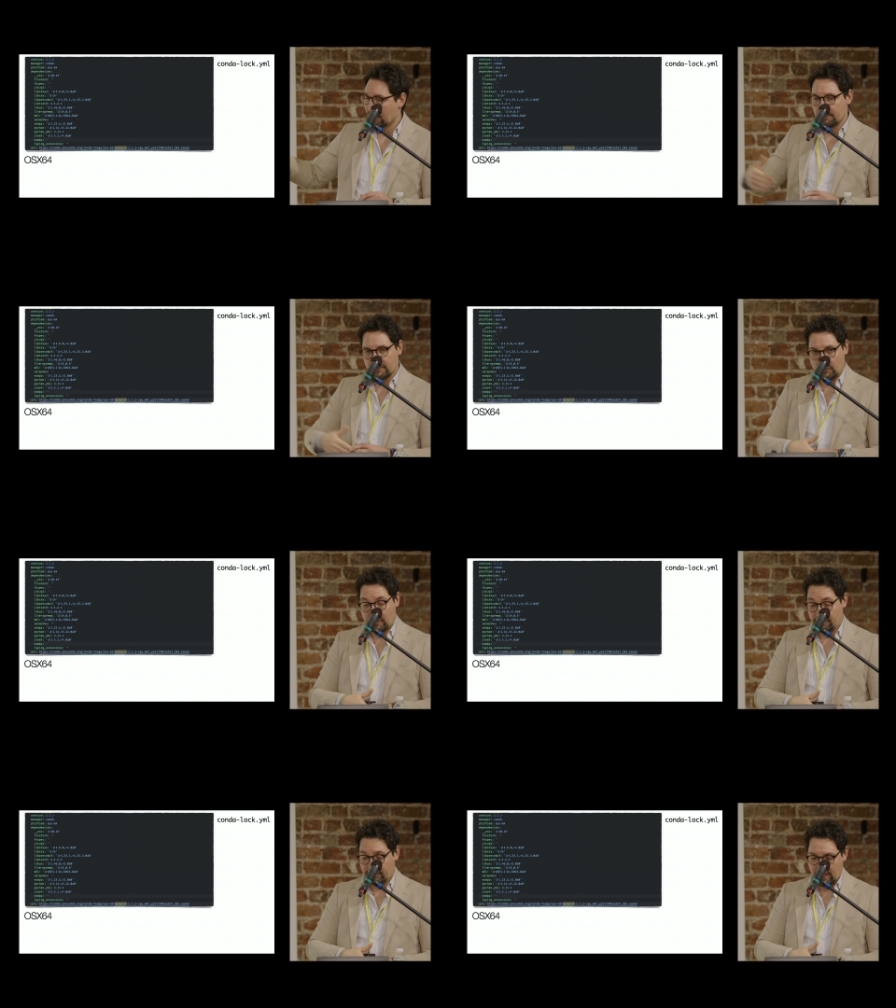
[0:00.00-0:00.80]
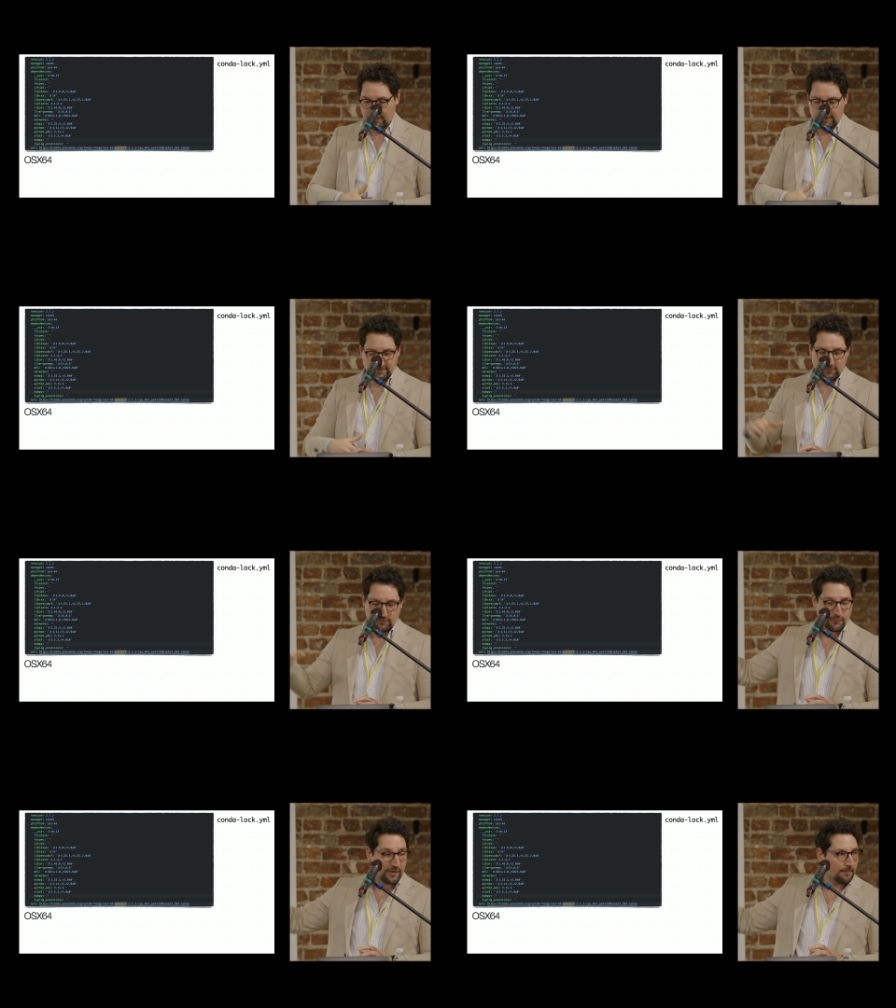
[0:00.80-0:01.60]
Sorry if that's
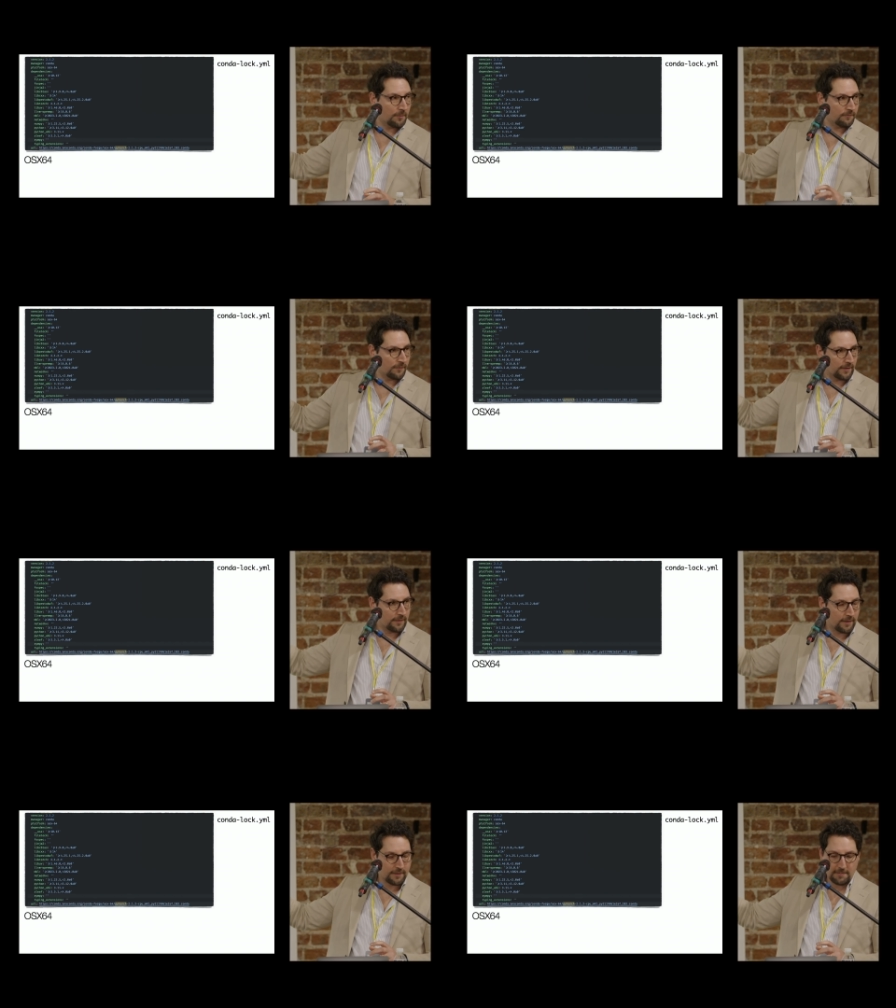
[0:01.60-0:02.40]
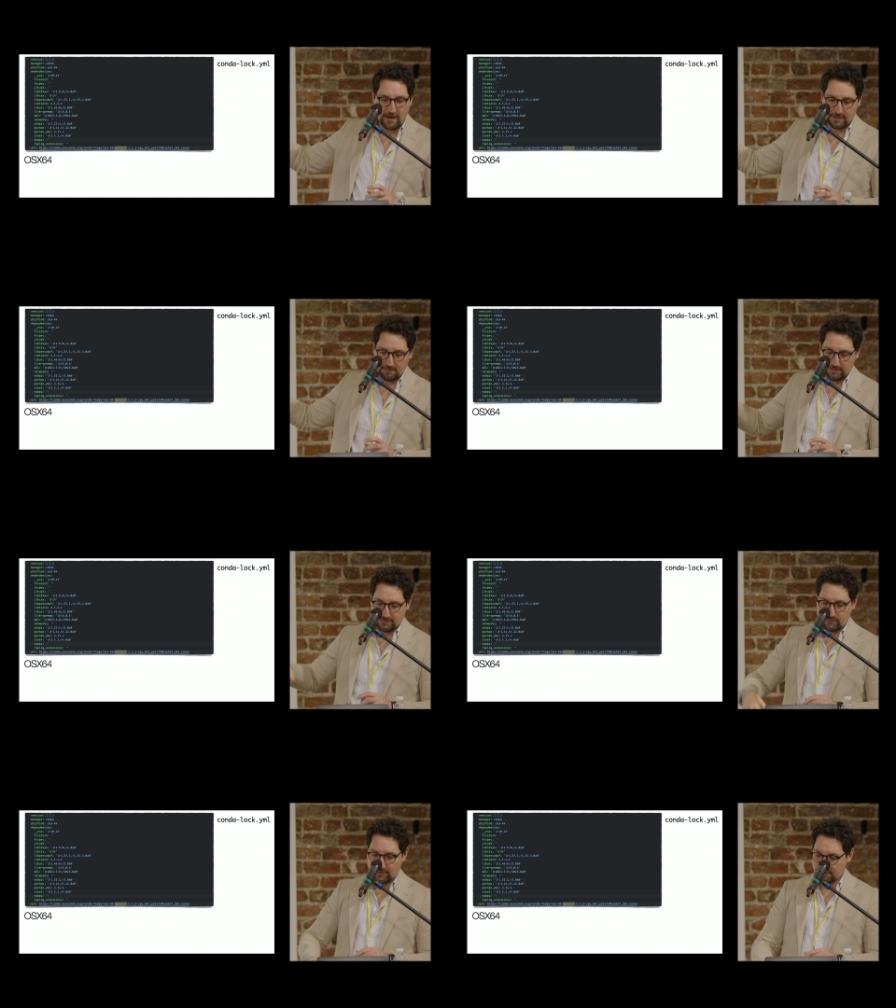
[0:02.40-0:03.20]
not readable in the back,
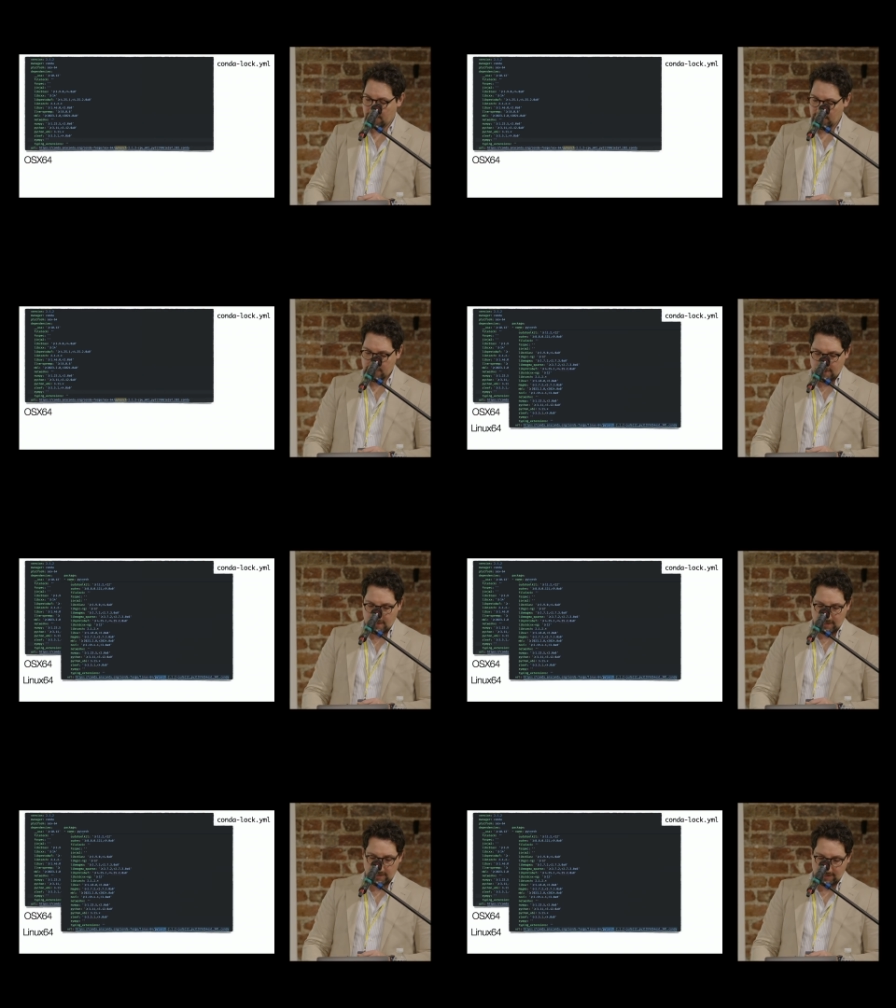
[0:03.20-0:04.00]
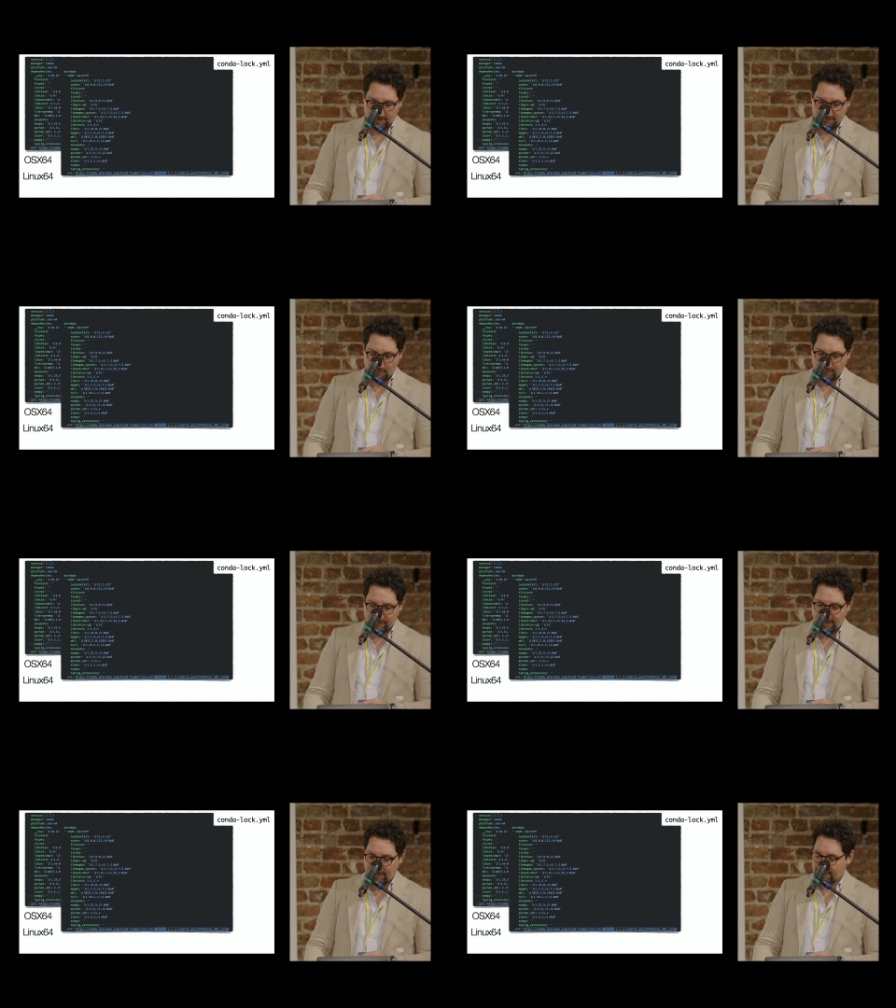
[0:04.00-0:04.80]
but trust me. For
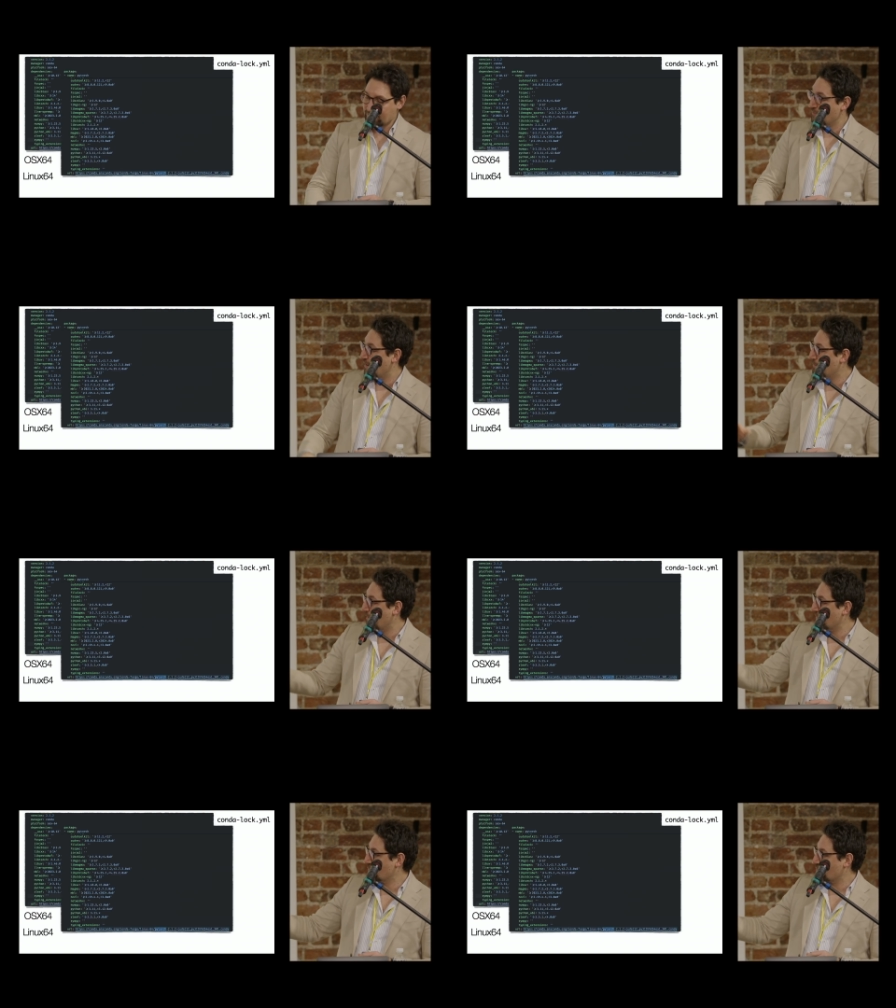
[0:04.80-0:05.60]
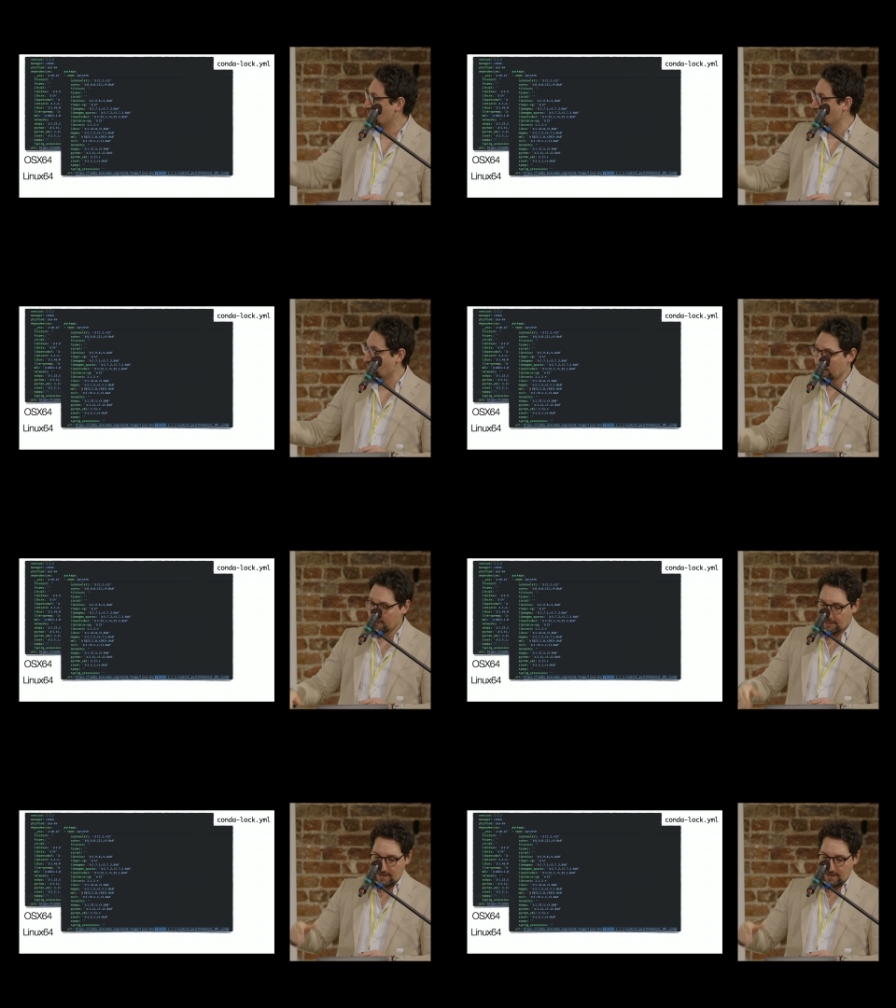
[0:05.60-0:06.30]
Linux, you have PyTorch CUDA.